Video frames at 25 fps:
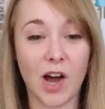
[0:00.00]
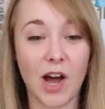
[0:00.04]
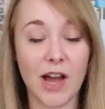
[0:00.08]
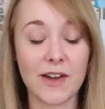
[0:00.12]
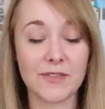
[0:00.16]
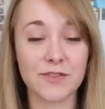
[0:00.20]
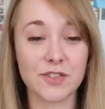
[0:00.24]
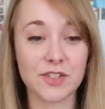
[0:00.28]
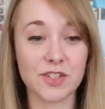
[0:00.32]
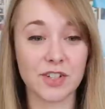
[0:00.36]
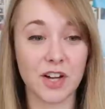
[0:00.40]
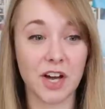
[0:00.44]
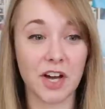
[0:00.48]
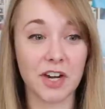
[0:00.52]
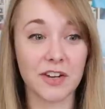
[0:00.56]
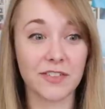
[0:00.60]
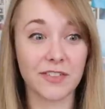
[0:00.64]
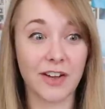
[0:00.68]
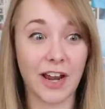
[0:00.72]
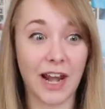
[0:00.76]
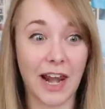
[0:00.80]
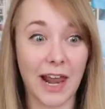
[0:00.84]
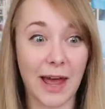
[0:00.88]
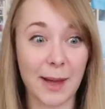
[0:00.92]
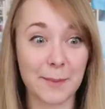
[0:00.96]
I've just kind
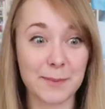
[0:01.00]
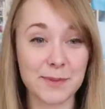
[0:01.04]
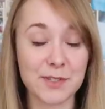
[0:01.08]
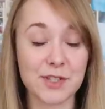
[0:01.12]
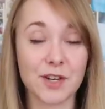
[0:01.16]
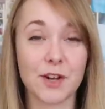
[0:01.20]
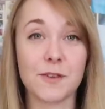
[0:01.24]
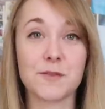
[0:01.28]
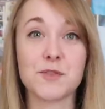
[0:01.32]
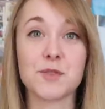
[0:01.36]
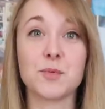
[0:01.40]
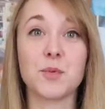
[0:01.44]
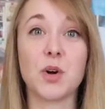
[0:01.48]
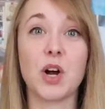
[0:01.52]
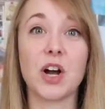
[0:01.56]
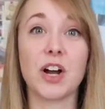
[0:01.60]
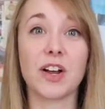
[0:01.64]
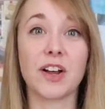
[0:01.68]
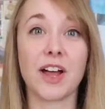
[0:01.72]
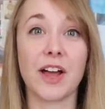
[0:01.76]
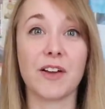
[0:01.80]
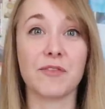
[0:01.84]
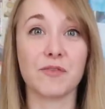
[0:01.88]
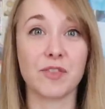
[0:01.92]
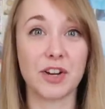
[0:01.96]
of collapsed after
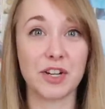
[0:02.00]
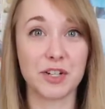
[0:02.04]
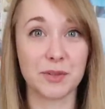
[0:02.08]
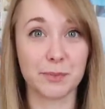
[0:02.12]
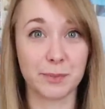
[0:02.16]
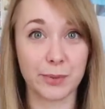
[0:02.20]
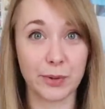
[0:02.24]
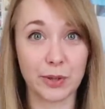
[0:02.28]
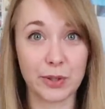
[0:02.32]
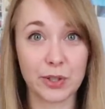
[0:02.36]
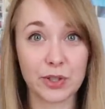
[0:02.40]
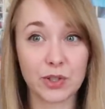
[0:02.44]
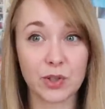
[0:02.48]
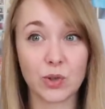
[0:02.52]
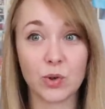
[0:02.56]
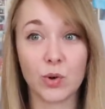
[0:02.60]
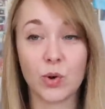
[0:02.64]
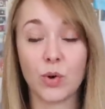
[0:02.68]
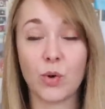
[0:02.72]
work and read a book